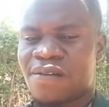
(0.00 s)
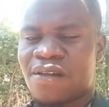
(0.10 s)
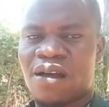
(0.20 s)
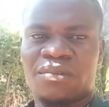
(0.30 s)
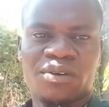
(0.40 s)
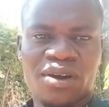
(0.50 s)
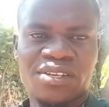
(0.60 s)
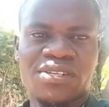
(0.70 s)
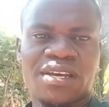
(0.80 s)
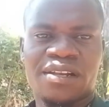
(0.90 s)
I'm the one
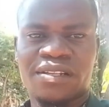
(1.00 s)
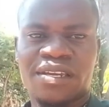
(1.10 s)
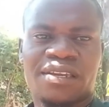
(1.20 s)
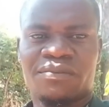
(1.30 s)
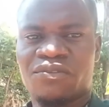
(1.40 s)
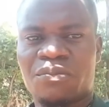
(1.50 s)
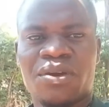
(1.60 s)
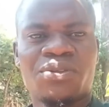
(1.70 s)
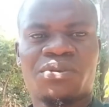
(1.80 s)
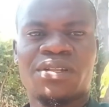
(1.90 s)
sharing the
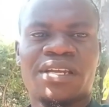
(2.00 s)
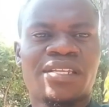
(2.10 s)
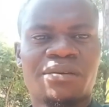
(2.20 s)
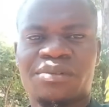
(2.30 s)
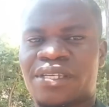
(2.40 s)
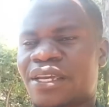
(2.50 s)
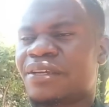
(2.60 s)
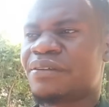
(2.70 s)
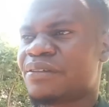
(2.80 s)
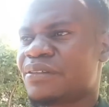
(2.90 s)
information, let them say.
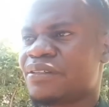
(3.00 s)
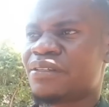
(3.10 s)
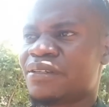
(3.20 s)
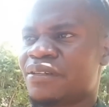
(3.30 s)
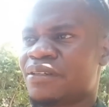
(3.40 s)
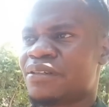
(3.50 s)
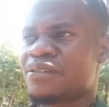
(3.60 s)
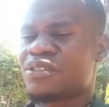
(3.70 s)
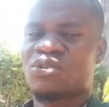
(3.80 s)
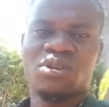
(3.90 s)

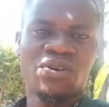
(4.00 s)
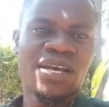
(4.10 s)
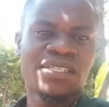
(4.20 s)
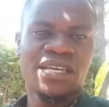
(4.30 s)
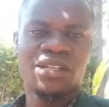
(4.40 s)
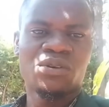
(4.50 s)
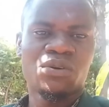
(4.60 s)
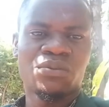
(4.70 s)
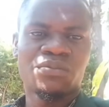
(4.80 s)
So long as I know